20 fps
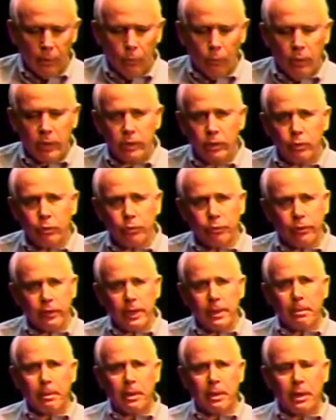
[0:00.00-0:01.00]
when you
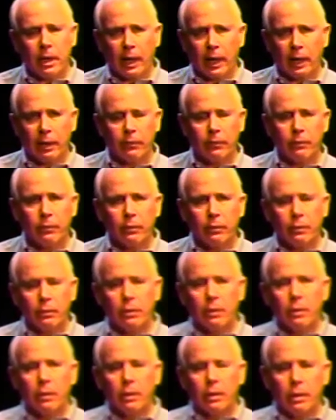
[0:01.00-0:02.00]
sleep at night,
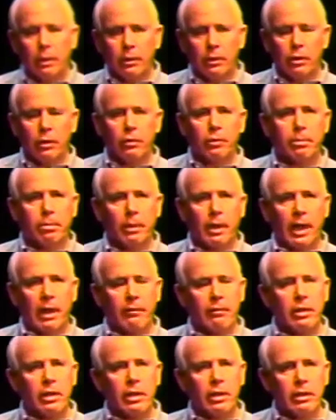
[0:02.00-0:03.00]

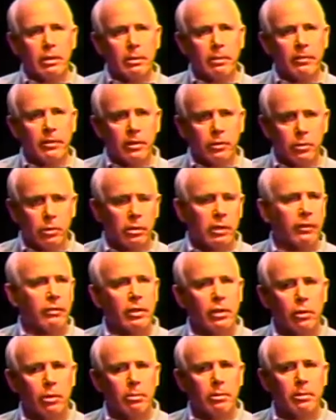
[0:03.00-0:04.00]
Every individual,
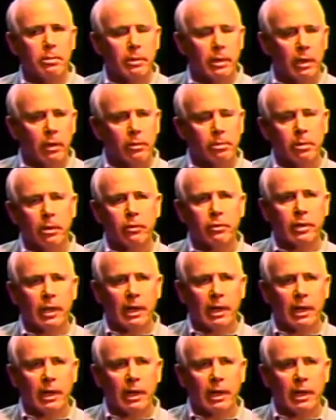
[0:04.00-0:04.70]
every human being is supposed